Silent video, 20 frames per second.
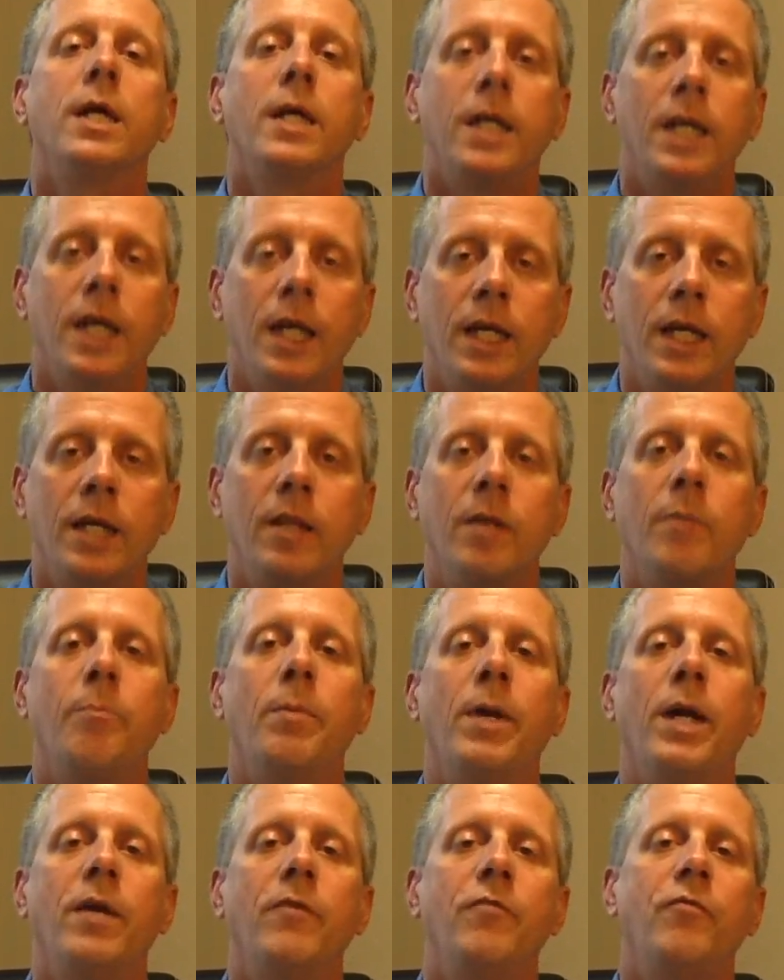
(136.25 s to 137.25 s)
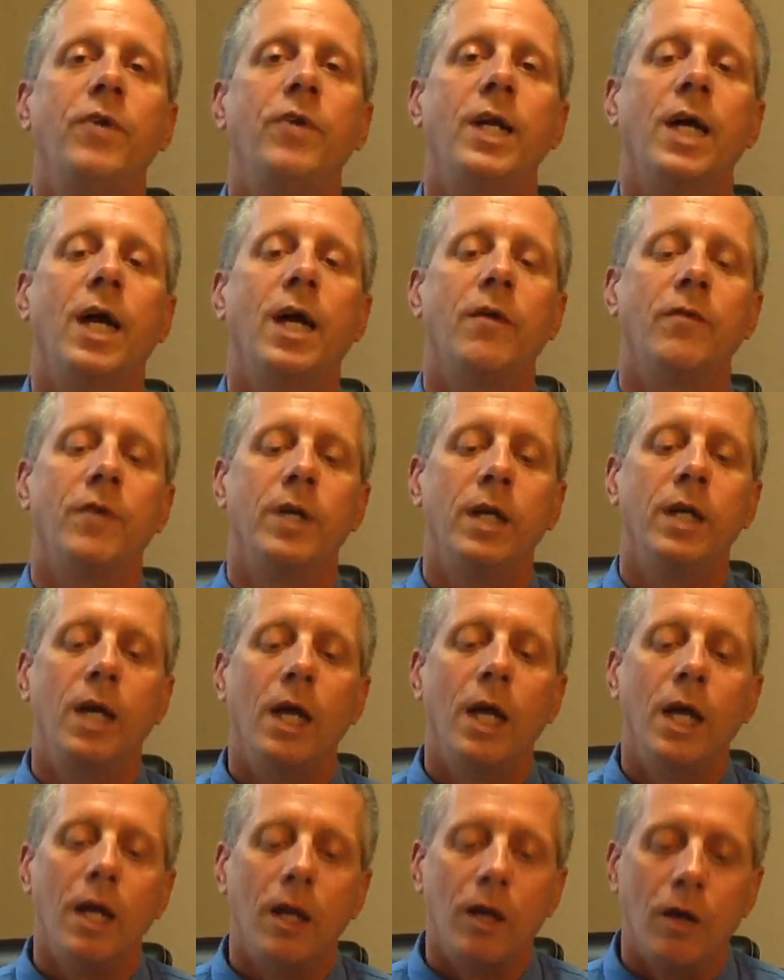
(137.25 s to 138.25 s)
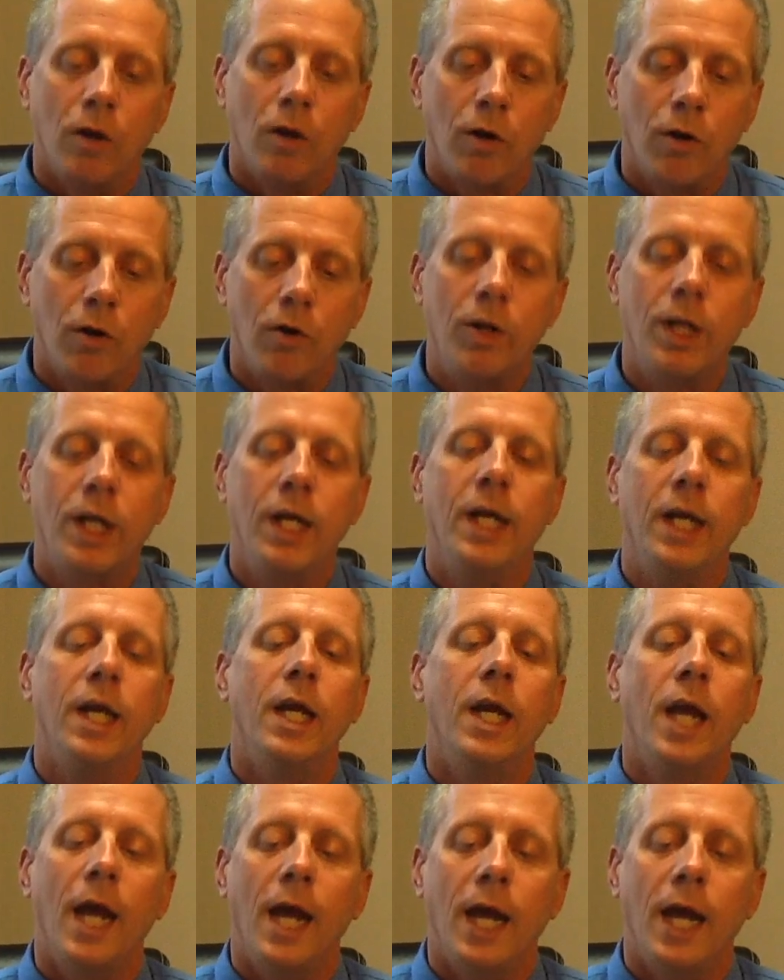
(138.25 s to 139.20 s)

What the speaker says: getting the benefit out of it, learning it.